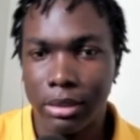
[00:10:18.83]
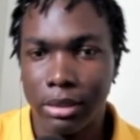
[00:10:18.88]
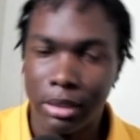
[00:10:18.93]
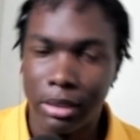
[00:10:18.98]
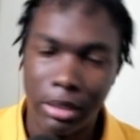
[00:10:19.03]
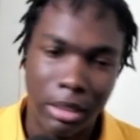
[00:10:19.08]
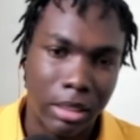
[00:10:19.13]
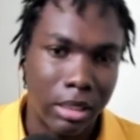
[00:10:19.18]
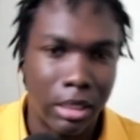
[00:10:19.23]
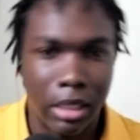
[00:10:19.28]

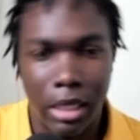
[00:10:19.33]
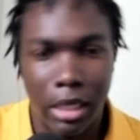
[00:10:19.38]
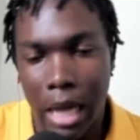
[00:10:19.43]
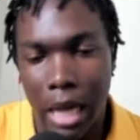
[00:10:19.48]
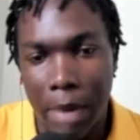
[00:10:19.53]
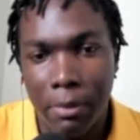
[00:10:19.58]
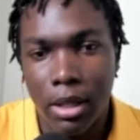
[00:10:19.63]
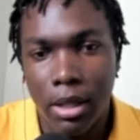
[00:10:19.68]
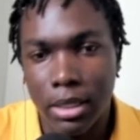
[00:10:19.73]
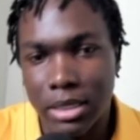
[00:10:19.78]

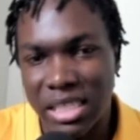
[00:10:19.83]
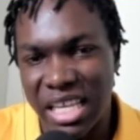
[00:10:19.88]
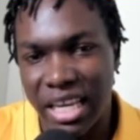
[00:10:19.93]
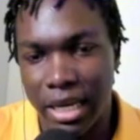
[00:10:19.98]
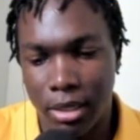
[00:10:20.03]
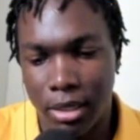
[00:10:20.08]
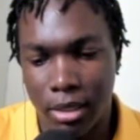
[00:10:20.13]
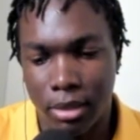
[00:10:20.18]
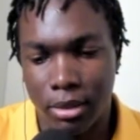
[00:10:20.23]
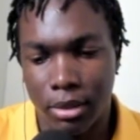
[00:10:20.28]
I'm not seeing
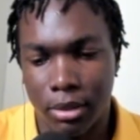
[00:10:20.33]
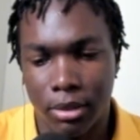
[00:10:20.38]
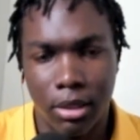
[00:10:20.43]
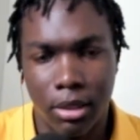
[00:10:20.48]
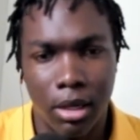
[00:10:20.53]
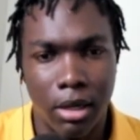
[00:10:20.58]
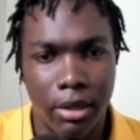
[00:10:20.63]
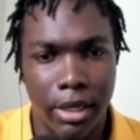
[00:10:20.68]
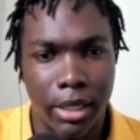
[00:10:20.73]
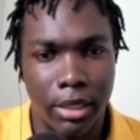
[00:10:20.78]
anything.
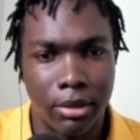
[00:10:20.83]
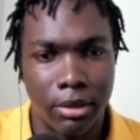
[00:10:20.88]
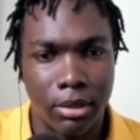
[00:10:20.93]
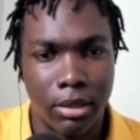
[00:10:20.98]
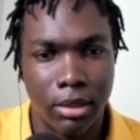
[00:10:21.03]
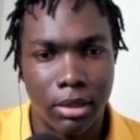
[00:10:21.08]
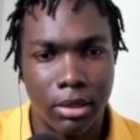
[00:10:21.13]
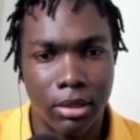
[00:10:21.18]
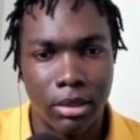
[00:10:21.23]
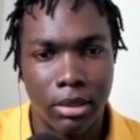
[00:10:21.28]
Alright.
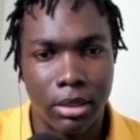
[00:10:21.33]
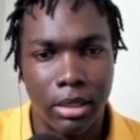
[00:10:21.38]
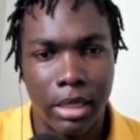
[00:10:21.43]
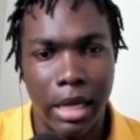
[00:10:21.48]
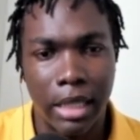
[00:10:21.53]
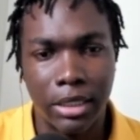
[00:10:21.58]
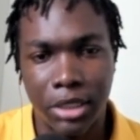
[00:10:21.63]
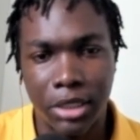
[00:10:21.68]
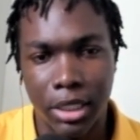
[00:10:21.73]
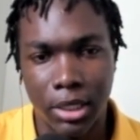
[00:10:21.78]

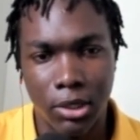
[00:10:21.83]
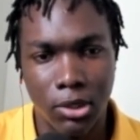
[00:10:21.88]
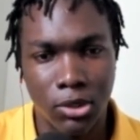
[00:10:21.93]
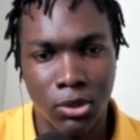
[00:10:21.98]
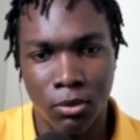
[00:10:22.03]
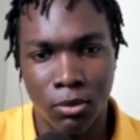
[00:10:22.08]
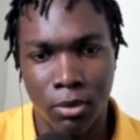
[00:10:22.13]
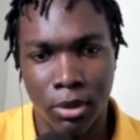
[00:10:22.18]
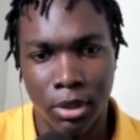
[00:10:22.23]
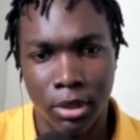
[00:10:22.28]
That check
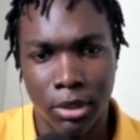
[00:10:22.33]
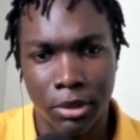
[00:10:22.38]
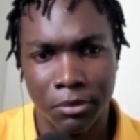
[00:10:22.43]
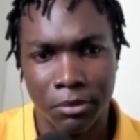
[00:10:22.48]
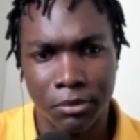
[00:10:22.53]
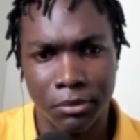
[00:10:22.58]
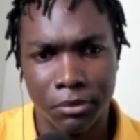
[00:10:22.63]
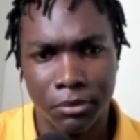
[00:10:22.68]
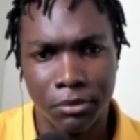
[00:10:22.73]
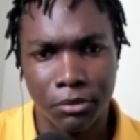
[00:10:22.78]
doesn't work.
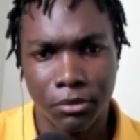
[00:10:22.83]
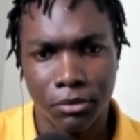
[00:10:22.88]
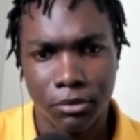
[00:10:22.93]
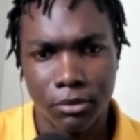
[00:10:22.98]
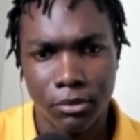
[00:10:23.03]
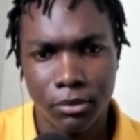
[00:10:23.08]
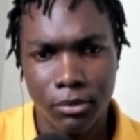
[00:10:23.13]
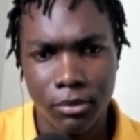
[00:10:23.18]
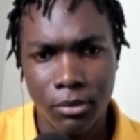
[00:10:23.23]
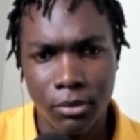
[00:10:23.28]

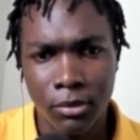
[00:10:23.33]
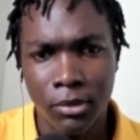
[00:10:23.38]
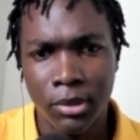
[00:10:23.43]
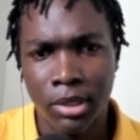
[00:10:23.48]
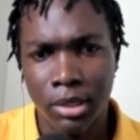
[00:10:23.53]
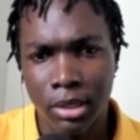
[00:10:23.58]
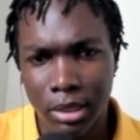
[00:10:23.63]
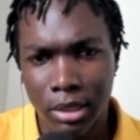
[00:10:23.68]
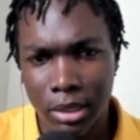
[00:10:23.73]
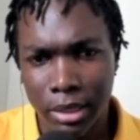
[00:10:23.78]

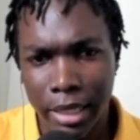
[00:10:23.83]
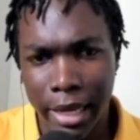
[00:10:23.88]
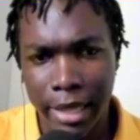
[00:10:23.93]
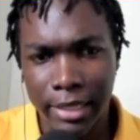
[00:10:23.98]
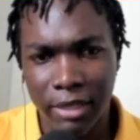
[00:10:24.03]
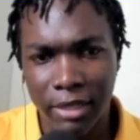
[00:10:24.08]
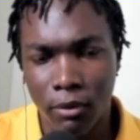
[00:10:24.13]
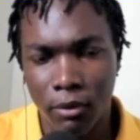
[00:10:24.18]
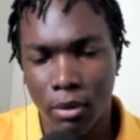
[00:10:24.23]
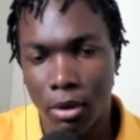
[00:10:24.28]

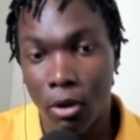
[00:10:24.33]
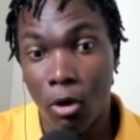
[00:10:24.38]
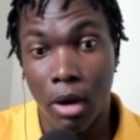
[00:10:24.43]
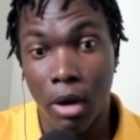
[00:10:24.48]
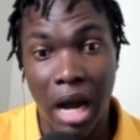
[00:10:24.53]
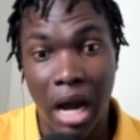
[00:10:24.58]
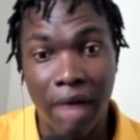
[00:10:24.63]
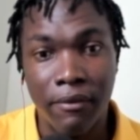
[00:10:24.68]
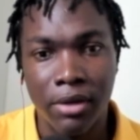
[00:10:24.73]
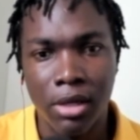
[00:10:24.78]
Knight. Oh,
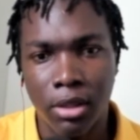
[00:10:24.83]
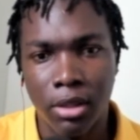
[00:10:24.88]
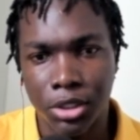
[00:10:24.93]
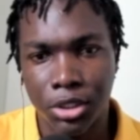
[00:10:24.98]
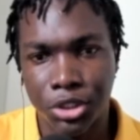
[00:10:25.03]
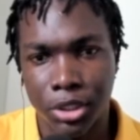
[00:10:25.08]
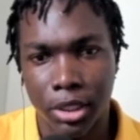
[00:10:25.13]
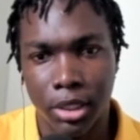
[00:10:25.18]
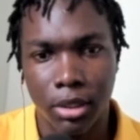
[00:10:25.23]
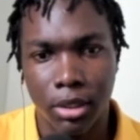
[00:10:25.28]
I have another
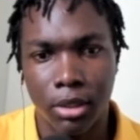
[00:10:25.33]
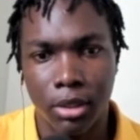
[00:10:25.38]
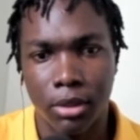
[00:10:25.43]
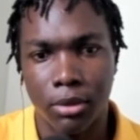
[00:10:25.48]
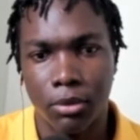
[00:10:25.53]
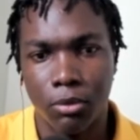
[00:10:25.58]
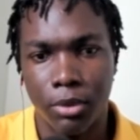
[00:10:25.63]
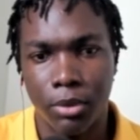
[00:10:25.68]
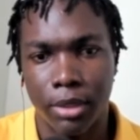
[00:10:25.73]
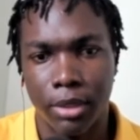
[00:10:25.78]
check. Oh,
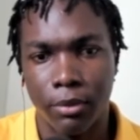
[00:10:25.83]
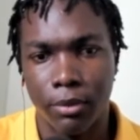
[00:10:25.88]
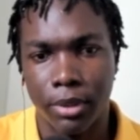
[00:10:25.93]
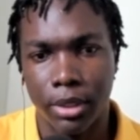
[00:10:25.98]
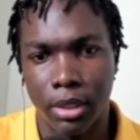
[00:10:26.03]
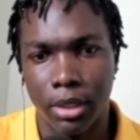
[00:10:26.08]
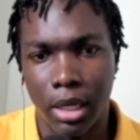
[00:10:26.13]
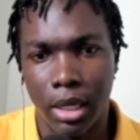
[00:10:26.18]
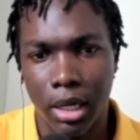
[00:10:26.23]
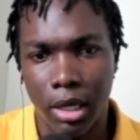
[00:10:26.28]
wait.
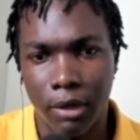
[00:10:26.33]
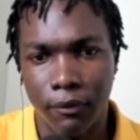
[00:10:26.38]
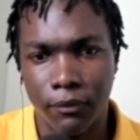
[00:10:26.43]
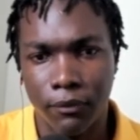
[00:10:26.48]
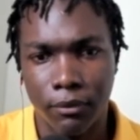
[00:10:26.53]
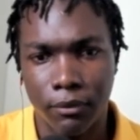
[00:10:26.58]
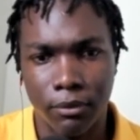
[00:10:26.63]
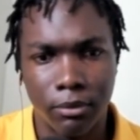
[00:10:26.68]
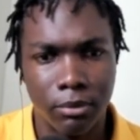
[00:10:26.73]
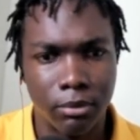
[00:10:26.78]
I have
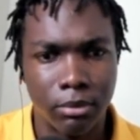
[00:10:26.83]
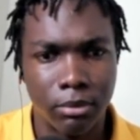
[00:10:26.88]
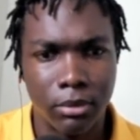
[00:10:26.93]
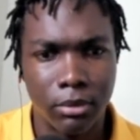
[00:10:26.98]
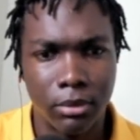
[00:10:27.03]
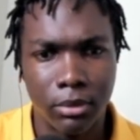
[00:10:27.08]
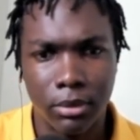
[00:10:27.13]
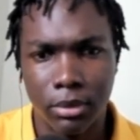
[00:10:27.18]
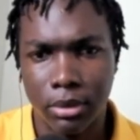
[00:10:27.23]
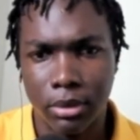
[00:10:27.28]

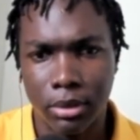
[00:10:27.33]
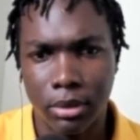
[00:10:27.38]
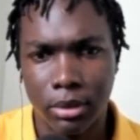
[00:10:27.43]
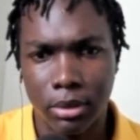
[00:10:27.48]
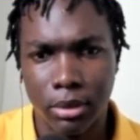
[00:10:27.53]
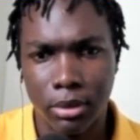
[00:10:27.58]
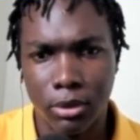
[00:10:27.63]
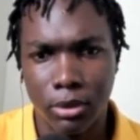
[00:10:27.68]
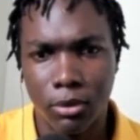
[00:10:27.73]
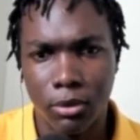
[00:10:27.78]

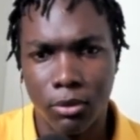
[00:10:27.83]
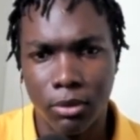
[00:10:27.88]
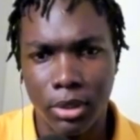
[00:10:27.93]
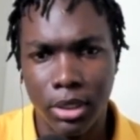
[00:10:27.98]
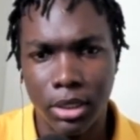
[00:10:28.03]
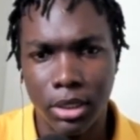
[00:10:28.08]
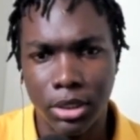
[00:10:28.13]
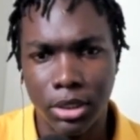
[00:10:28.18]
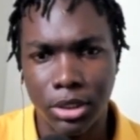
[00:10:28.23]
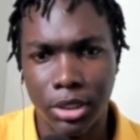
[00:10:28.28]

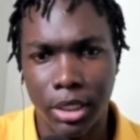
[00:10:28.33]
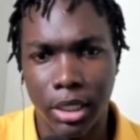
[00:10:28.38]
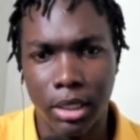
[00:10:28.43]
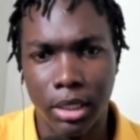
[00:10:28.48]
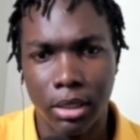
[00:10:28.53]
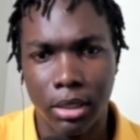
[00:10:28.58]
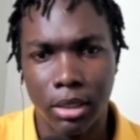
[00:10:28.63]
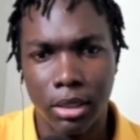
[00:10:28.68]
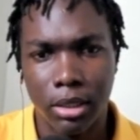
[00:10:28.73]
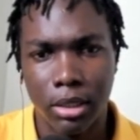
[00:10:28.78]
queen
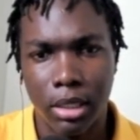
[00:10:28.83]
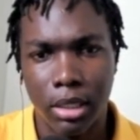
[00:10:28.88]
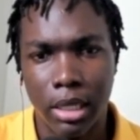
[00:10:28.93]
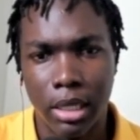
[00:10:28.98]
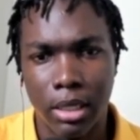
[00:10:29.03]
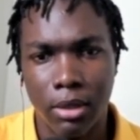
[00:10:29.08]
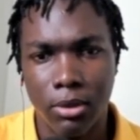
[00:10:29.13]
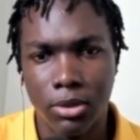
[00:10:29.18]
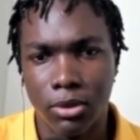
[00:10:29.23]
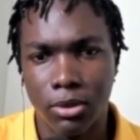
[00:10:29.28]
check.
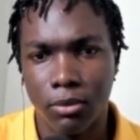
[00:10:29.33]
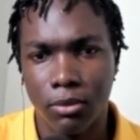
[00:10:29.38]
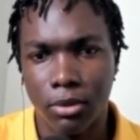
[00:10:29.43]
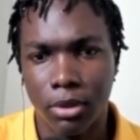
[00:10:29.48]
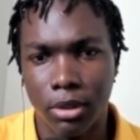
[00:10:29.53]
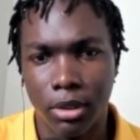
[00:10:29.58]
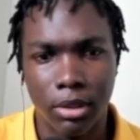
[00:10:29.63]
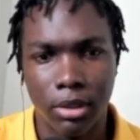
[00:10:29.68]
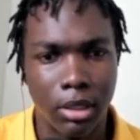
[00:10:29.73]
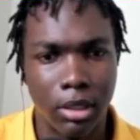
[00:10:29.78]
That doesn't
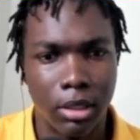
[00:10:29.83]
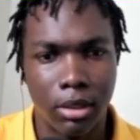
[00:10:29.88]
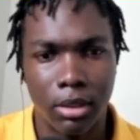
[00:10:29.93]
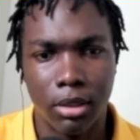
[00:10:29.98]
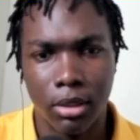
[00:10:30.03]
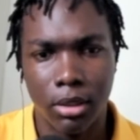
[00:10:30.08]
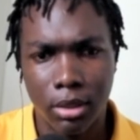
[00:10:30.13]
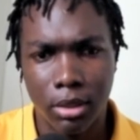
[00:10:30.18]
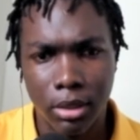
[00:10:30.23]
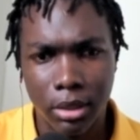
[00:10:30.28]
work.
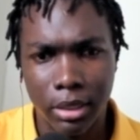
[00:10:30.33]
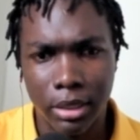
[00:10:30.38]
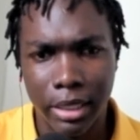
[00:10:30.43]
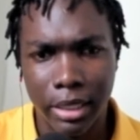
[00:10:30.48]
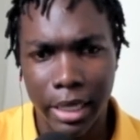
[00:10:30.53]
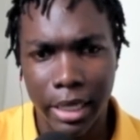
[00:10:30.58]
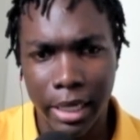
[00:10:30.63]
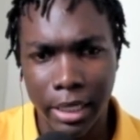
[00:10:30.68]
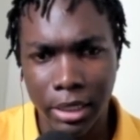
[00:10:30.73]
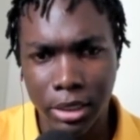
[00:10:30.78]

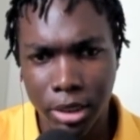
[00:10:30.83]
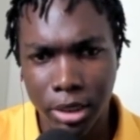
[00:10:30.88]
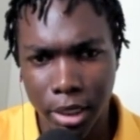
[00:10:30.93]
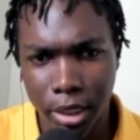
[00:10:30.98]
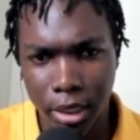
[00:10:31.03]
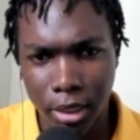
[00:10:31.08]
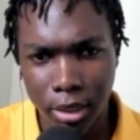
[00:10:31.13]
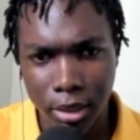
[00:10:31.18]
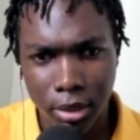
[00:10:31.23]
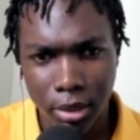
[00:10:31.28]
Knight
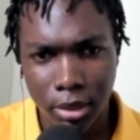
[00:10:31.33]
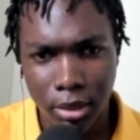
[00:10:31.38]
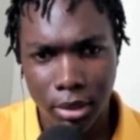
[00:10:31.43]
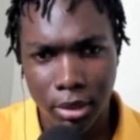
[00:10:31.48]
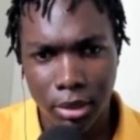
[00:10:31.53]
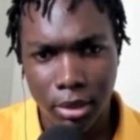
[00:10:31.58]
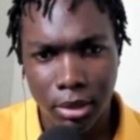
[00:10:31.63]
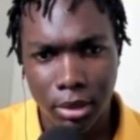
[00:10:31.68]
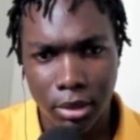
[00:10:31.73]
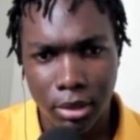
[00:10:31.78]
check.
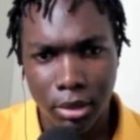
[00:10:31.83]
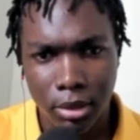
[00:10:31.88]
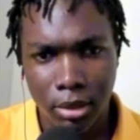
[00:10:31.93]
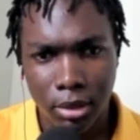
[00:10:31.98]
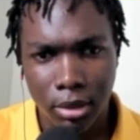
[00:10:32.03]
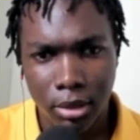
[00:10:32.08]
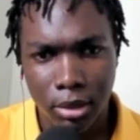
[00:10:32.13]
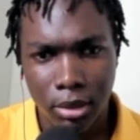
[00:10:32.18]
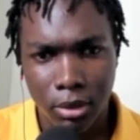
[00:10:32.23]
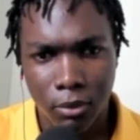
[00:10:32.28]

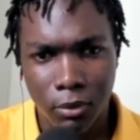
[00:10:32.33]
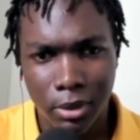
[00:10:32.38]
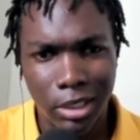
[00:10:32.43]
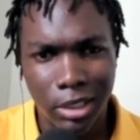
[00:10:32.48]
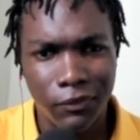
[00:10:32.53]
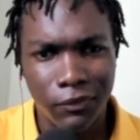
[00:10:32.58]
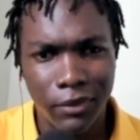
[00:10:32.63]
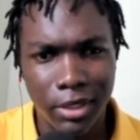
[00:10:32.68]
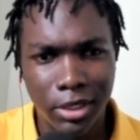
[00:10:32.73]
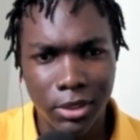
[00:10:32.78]
What
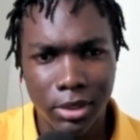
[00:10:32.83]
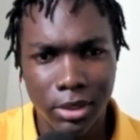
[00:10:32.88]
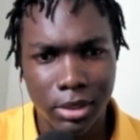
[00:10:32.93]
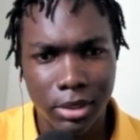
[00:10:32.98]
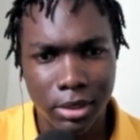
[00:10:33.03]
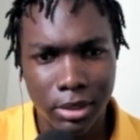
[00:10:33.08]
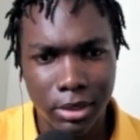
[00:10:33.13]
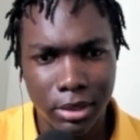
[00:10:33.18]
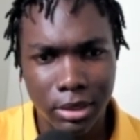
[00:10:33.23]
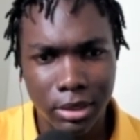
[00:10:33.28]
if he
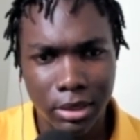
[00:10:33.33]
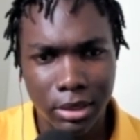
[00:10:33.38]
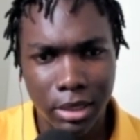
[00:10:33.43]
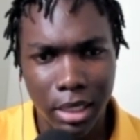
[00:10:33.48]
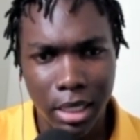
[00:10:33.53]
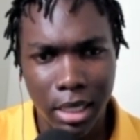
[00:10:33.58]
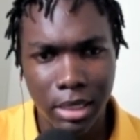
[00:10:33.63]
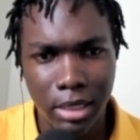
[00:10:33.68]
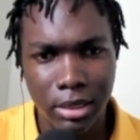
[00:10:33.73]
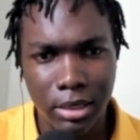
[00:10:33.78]
just
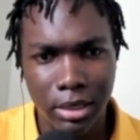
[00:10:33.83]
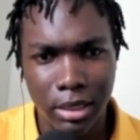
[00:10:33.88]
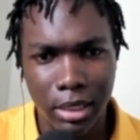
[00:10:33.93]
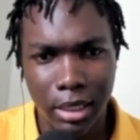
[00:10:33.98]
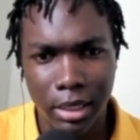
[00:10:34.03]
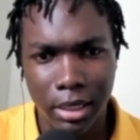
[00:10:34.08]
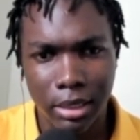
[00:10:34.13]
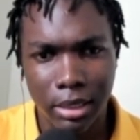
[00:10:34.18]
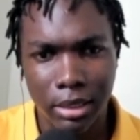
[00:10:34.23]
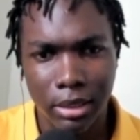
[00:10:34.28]
takes the
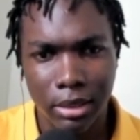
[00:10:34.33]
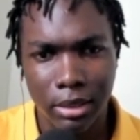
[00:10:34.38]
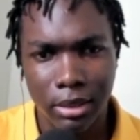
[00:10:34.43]
knight?